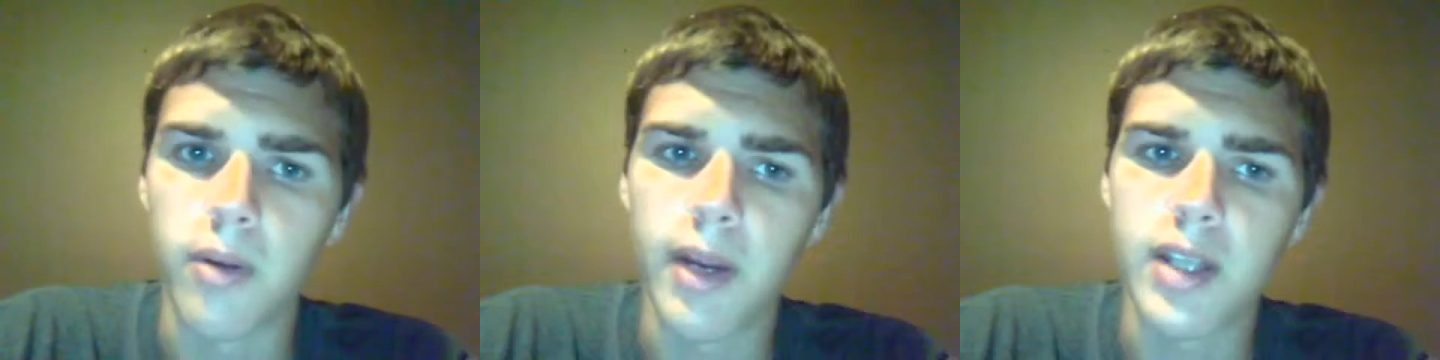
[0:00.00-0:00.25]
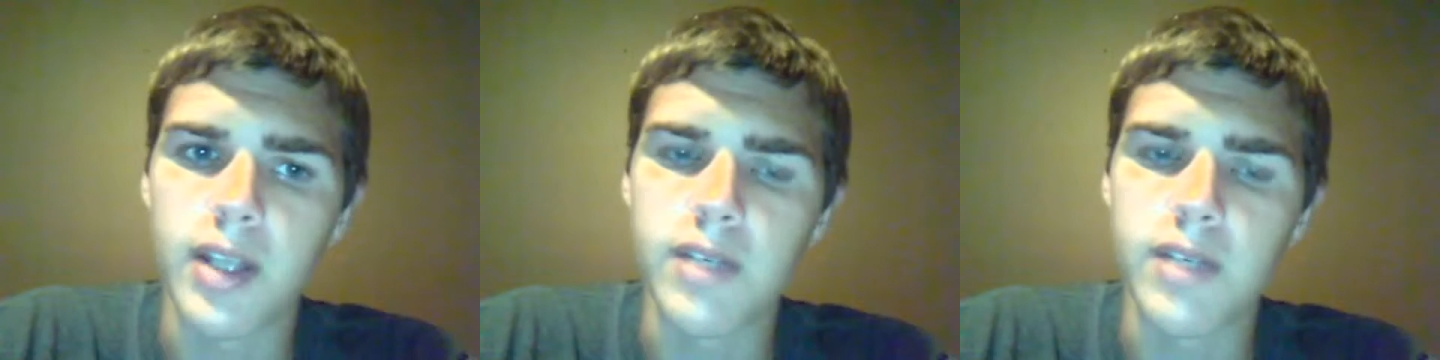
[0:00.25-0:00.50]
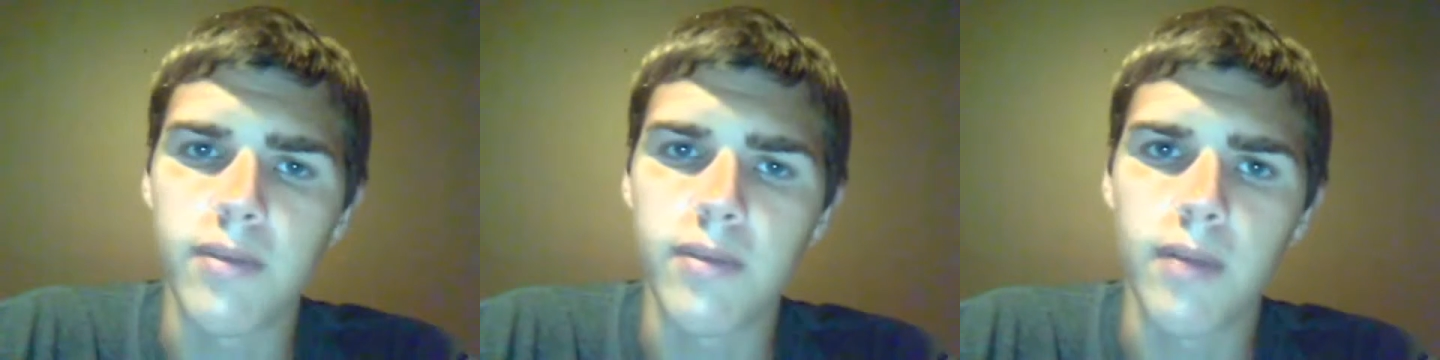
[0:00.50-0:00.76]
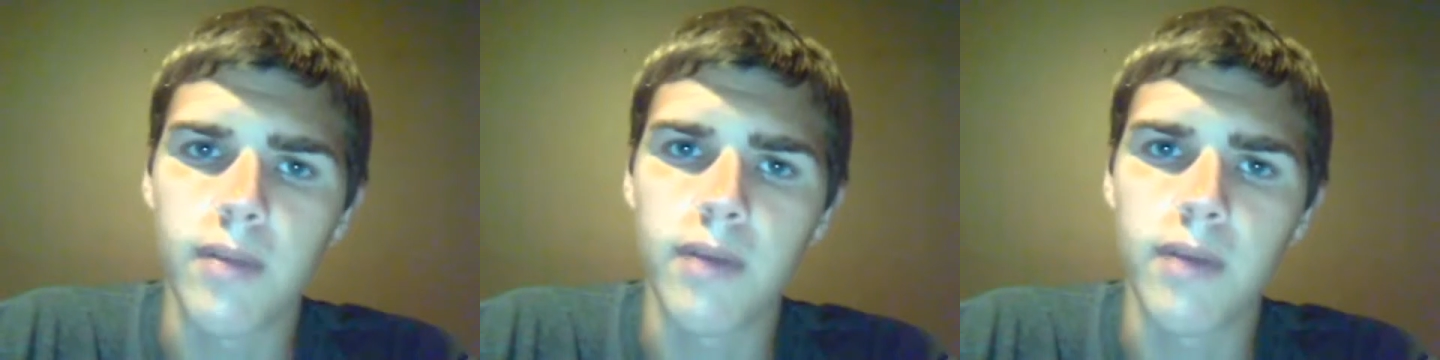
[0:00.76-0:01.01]
because I
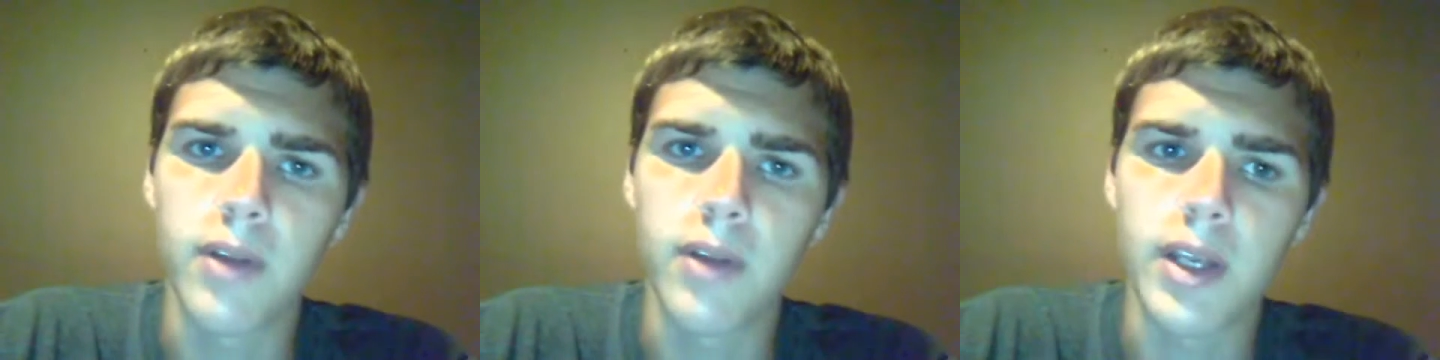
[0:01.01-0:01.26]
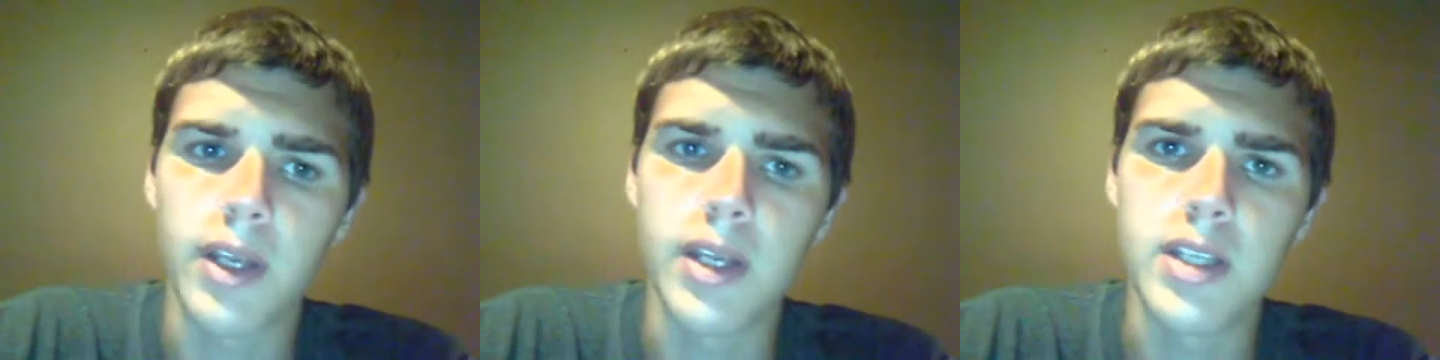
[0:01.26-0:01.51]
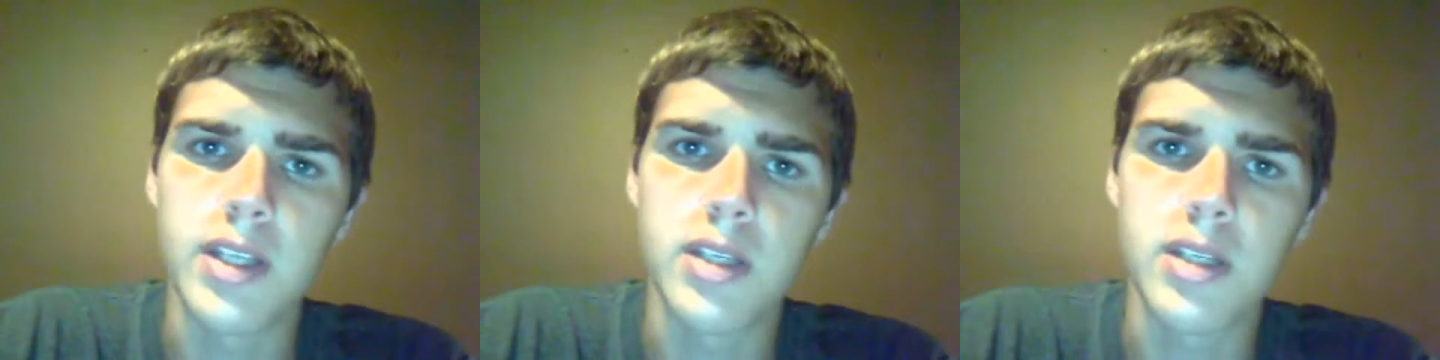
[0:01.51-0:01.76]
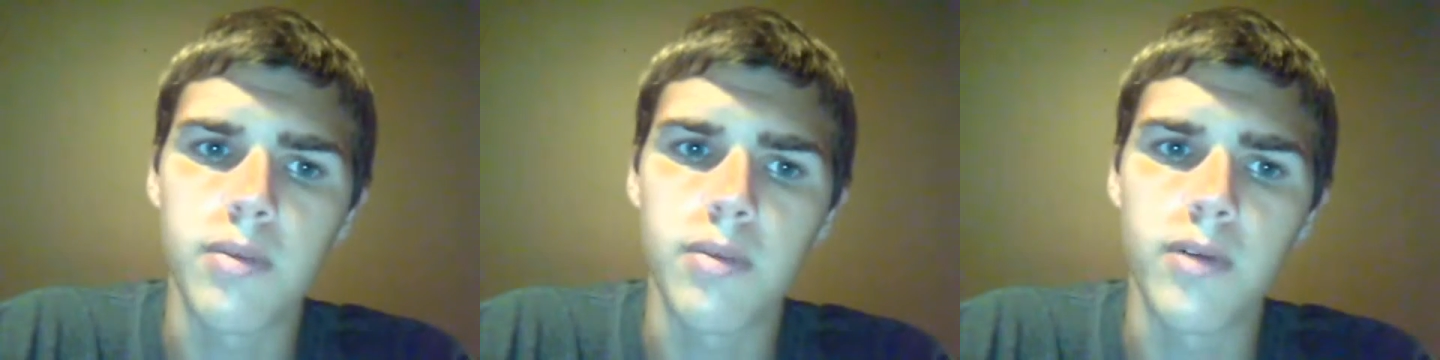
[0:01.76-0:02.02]
feel like he needs to
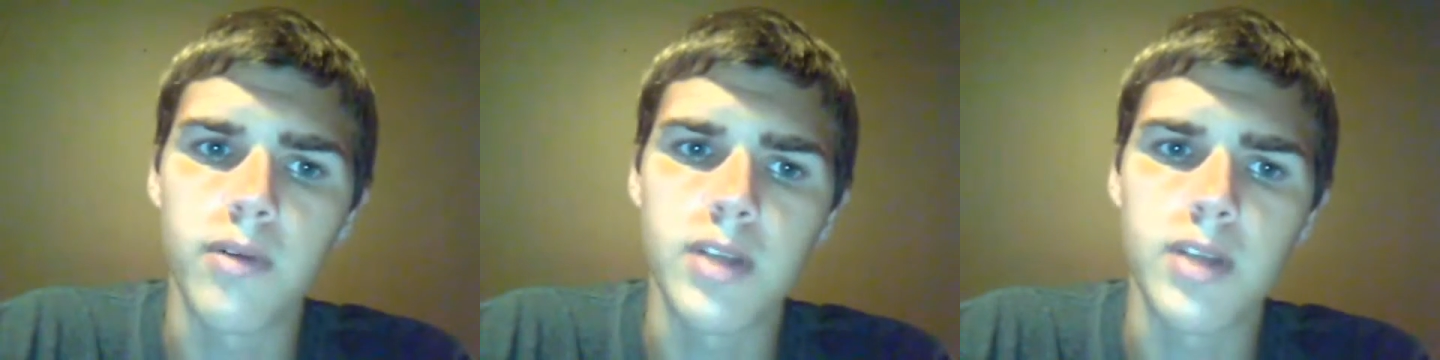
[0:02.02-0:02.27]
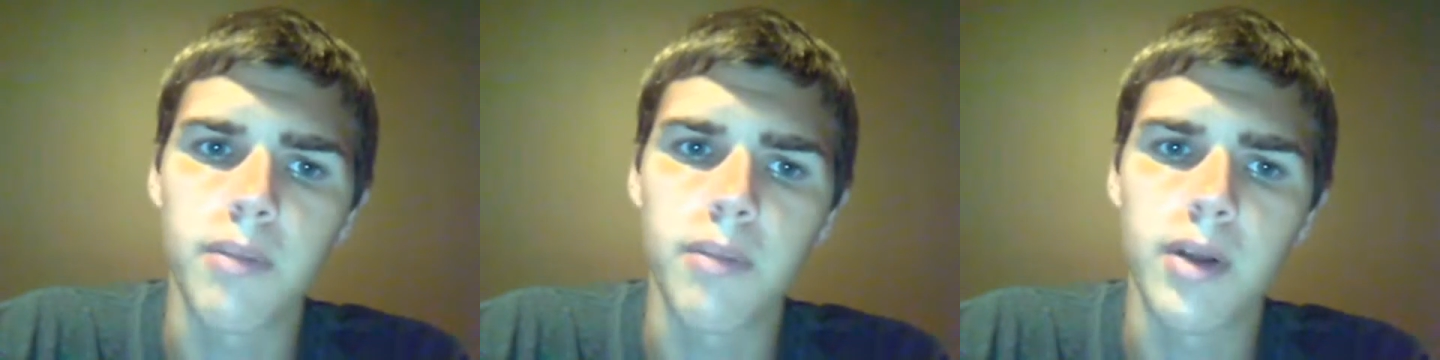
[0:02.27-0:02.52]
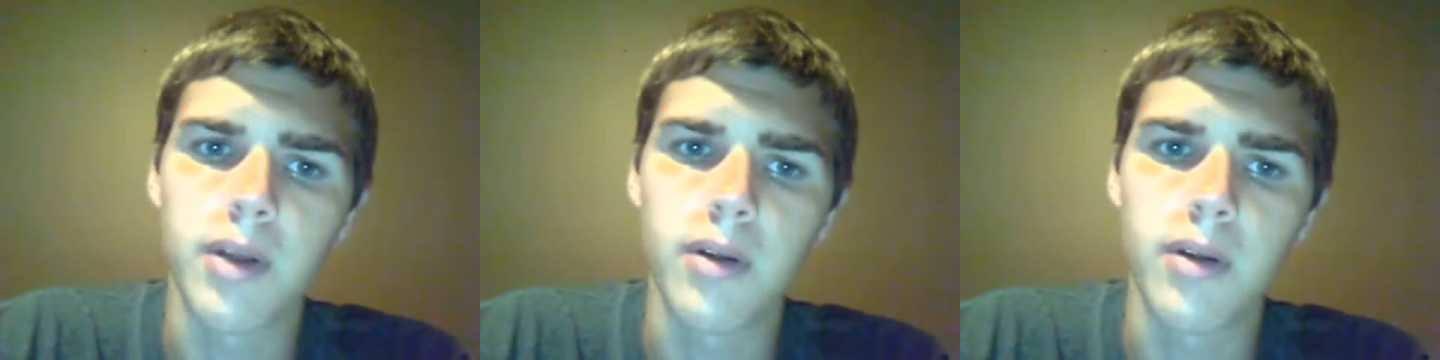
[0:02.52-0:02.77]
prove something,